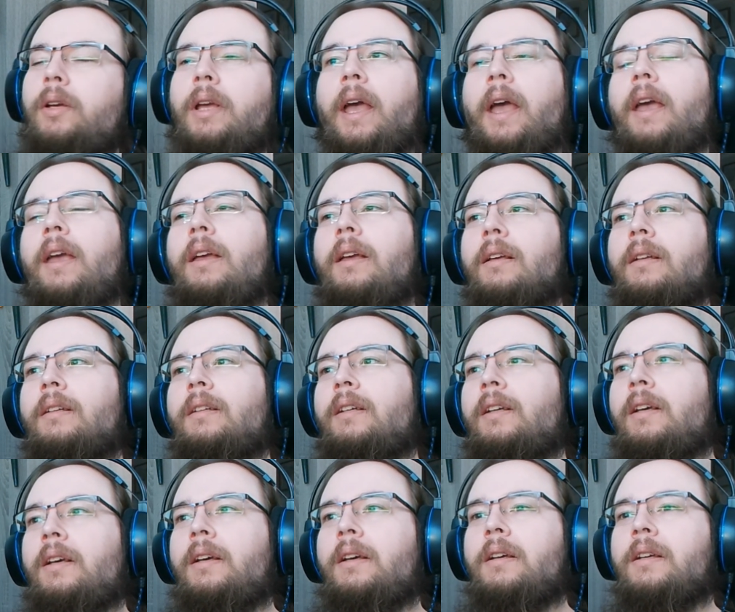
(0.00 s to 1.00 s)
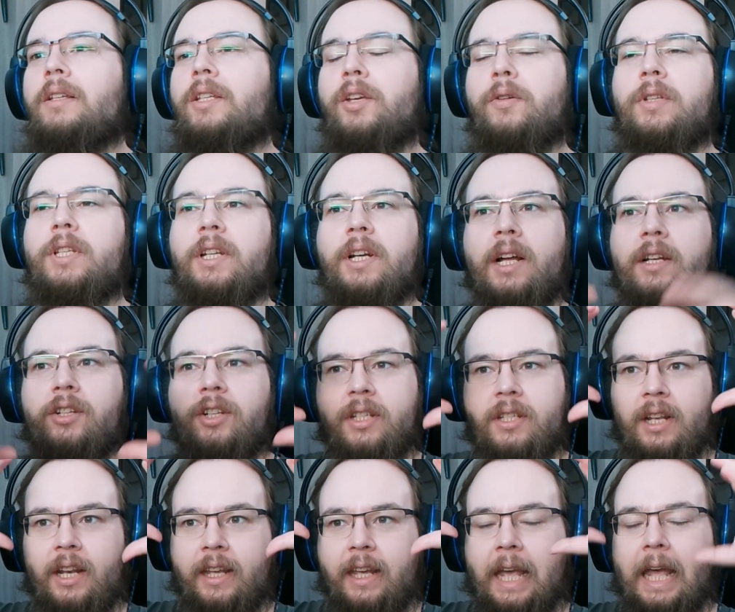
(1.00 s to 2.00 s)
Okay. So it's not
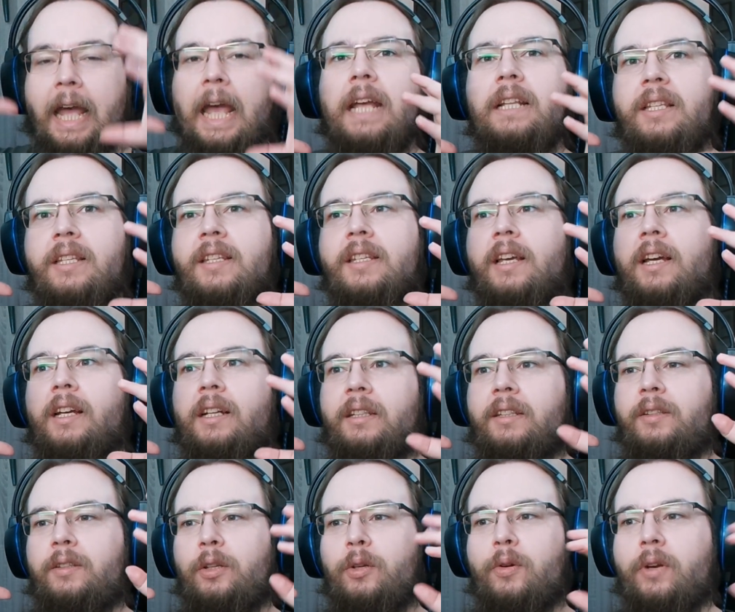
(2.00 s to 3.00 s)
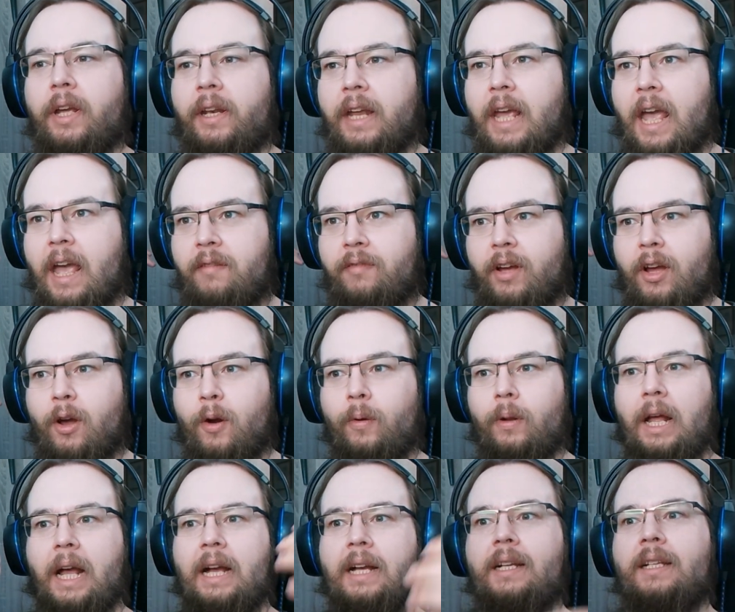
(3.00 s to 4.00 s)
just like a headset. You can have a
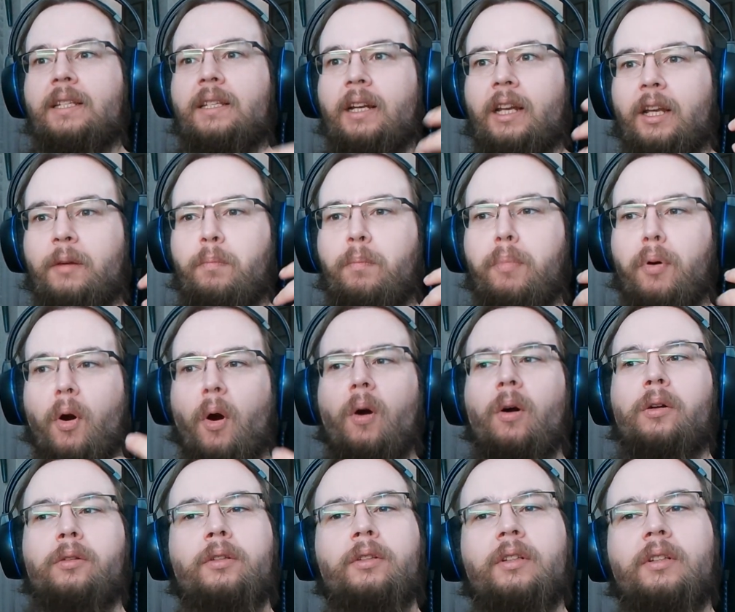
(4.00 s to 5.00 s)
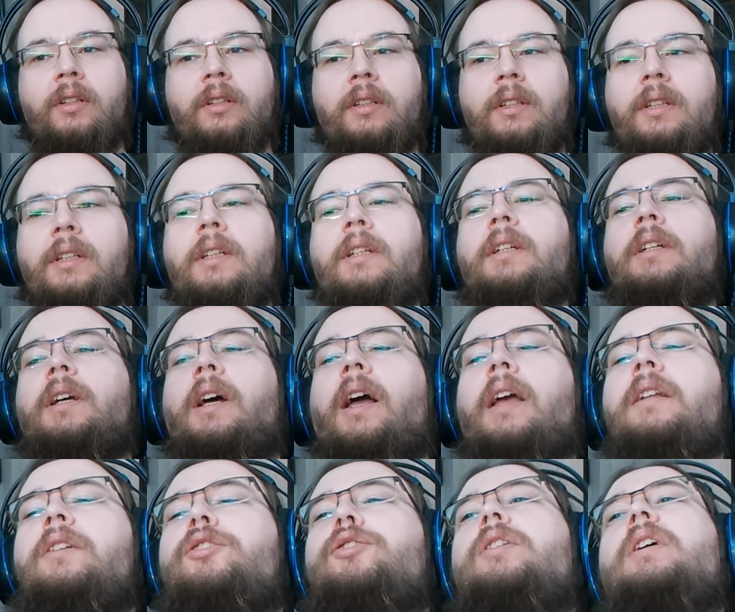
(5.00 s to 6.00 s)
whole ass like pod.
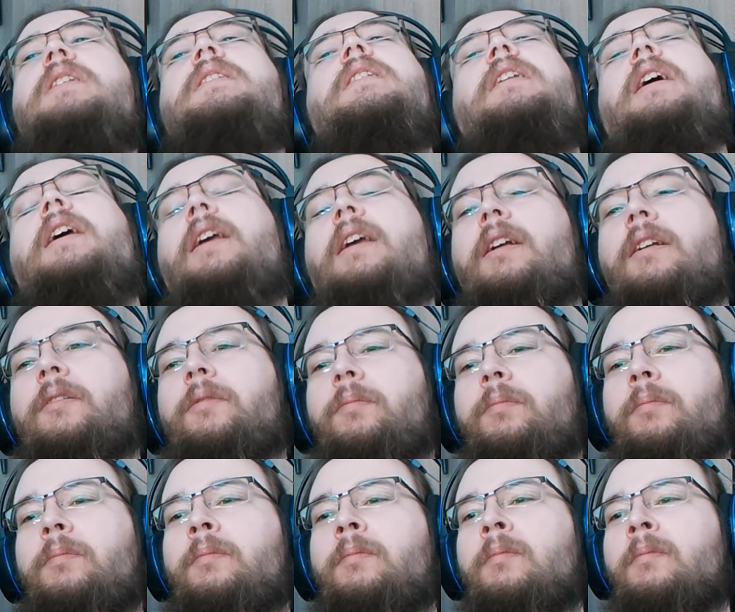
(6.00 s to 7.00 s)
Interesting.